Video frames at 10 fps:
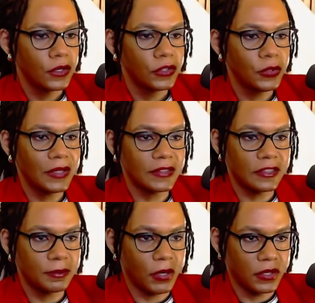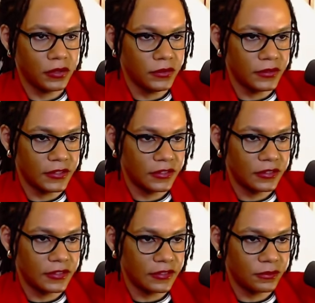You want to set smart goals. That's
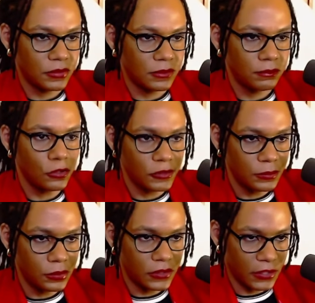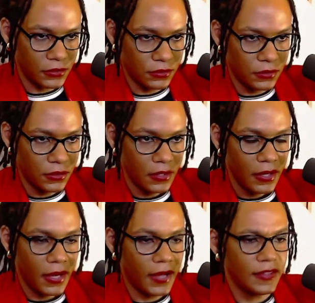what most people will tell you.
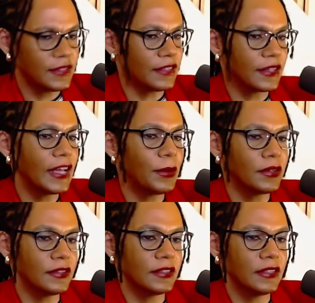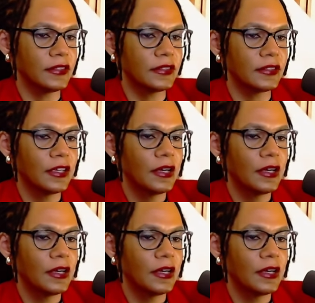And that's kind of what this is.